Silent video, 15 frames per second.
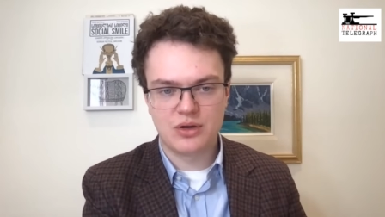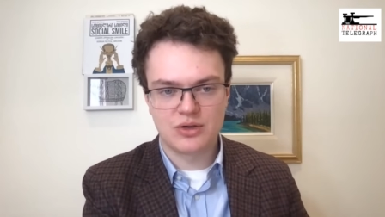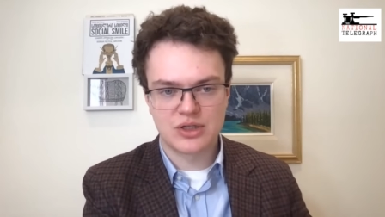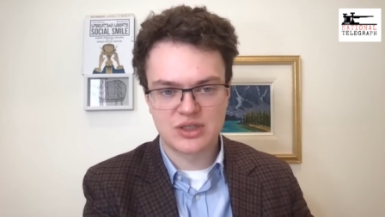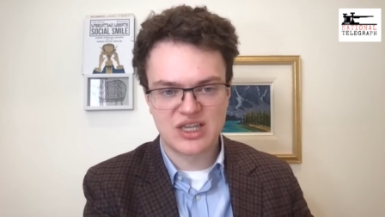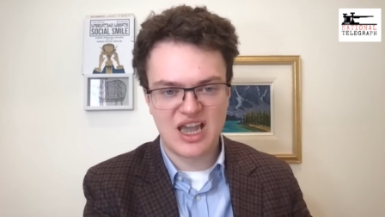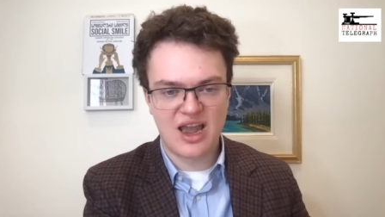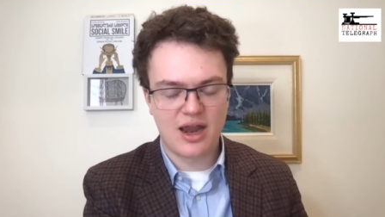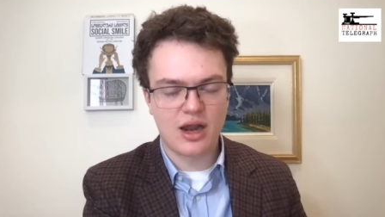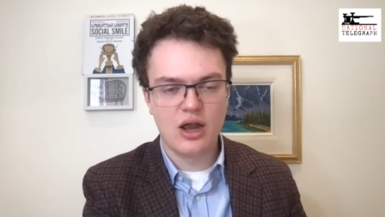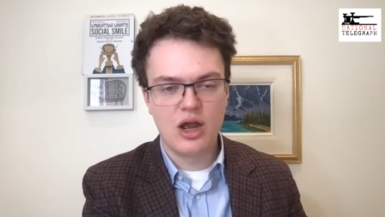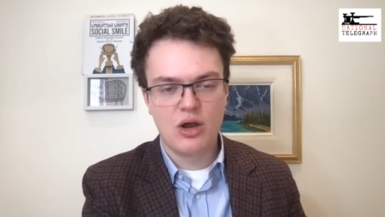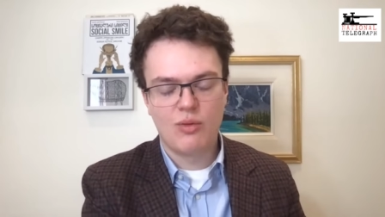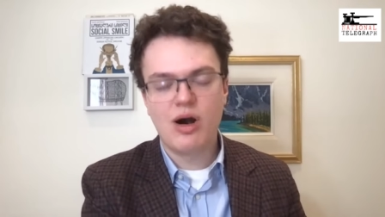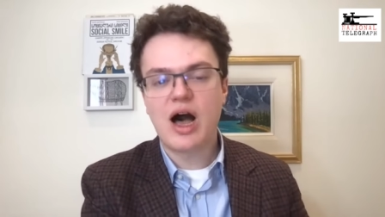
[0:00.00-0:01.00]
You're just saying,
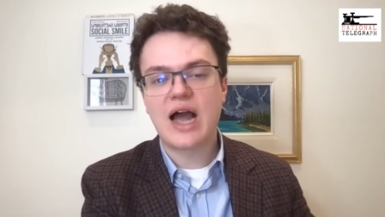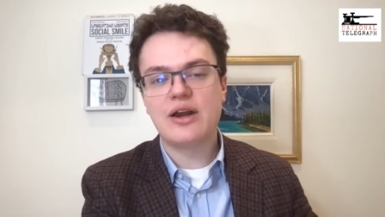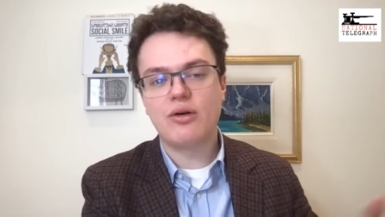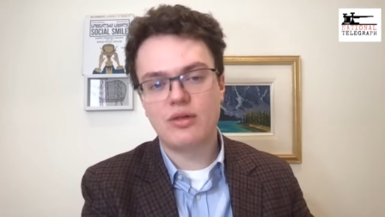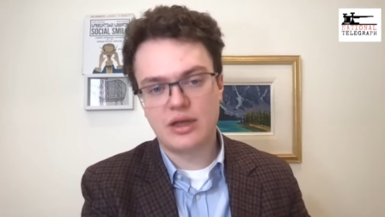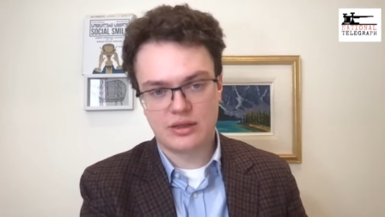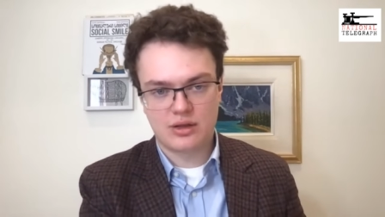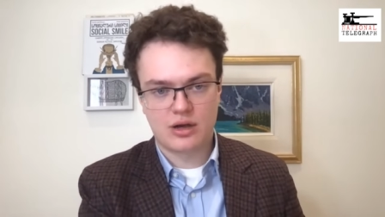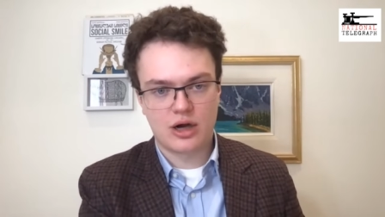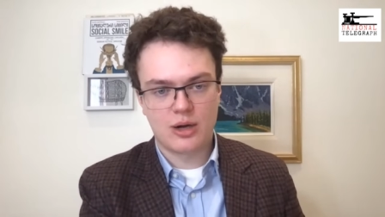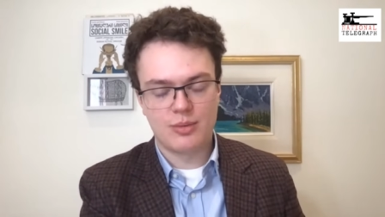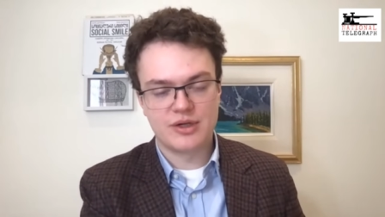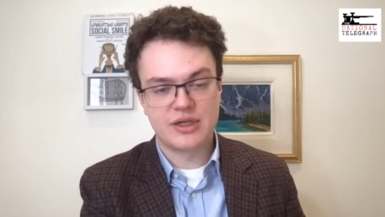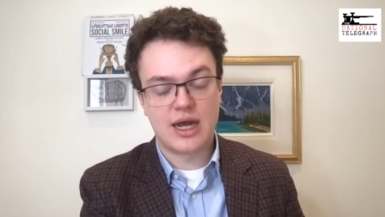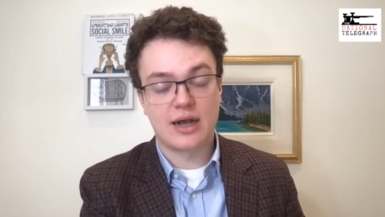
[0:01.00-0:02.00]
well, I don't like the
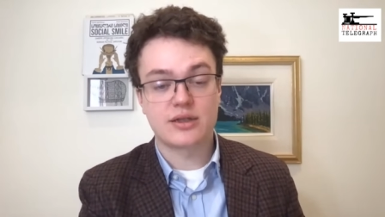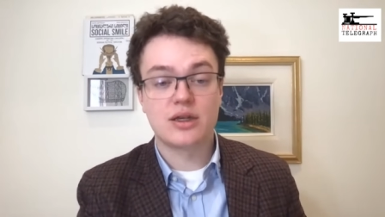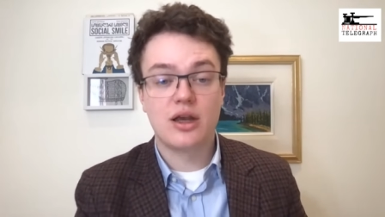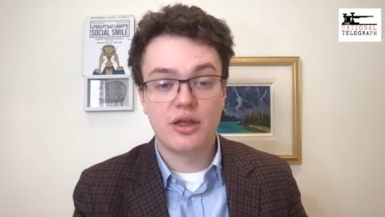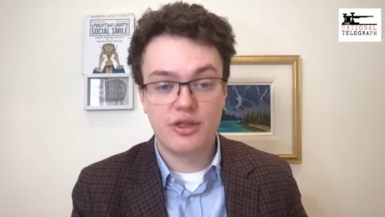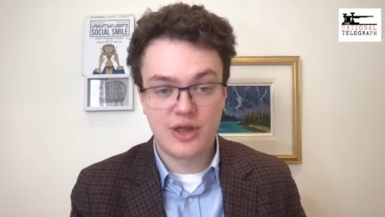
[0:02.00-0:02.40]
carbon tax.